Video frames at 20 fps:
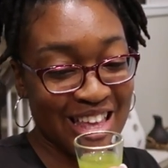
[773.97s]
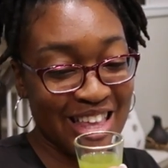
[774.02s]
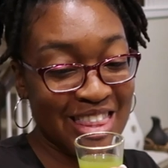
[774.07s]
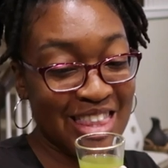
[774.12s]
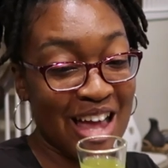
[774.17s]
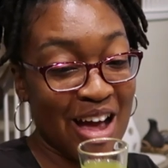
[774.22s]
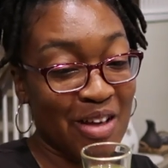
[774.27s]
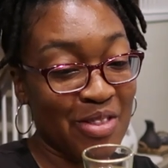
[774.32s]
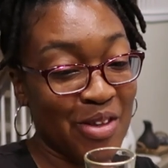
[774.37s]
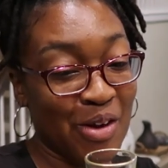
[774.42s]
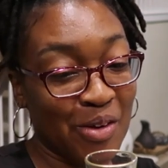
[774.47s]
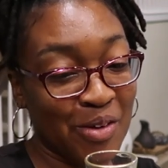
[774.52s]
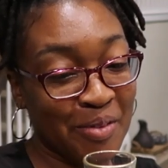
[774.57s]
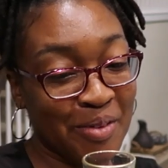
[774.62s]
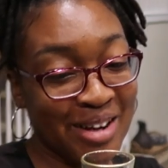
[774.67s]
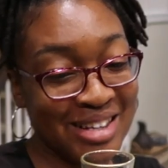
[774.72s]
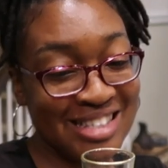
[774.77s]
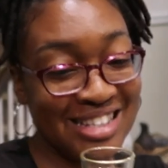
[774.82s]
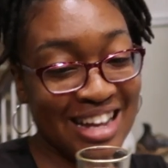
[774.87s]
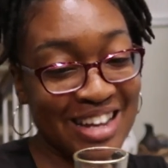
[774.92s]
Now, the only
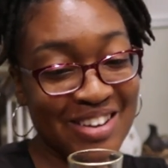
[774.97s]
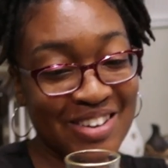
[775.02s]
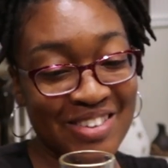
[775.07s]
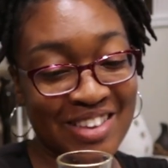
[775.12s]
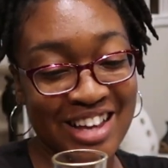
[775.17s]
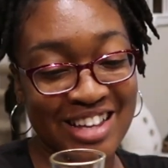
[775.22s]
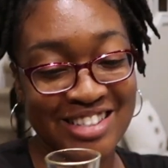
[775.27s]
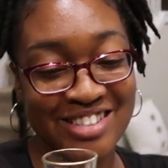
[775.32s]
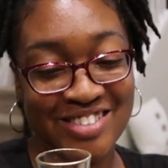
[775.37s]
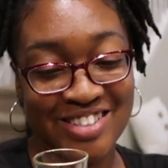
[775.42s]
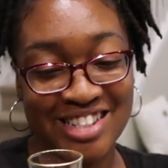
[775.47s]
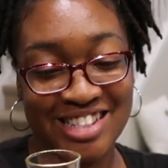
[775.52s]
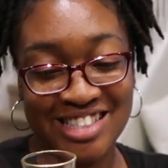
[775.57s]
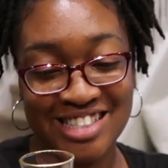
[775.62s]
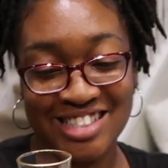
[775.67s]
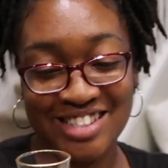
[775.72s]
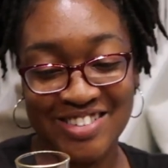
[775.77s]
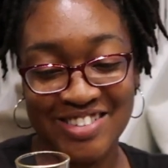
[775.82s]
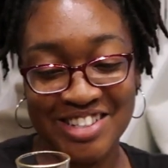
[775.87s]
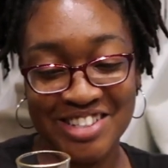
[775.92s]
person I know that drinks
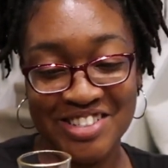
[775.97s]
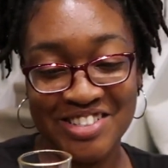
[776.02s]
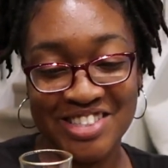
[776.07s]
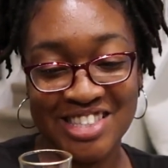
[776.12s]
green